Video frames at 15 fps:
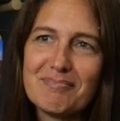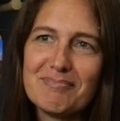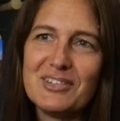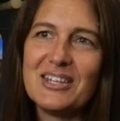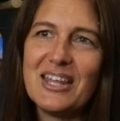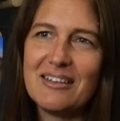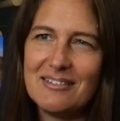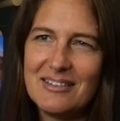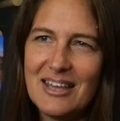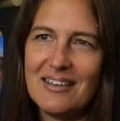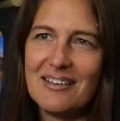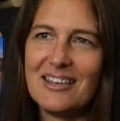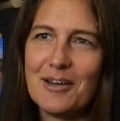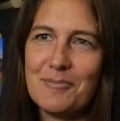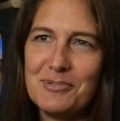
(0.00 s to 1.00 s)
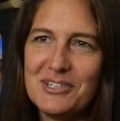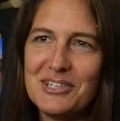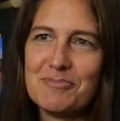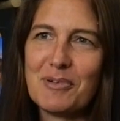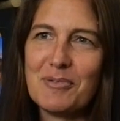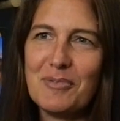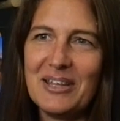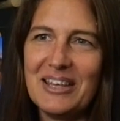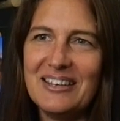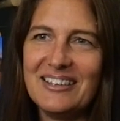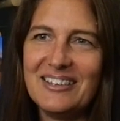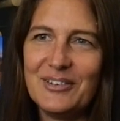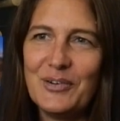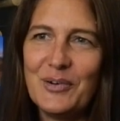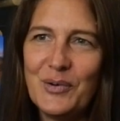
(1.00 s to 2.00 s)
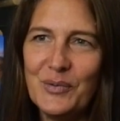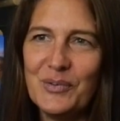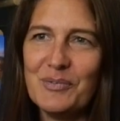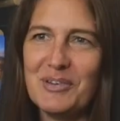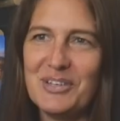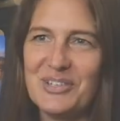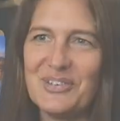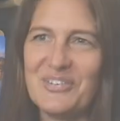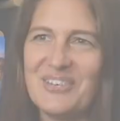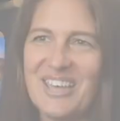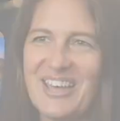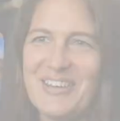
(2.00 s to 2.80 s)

So that encompasses probably all that we do.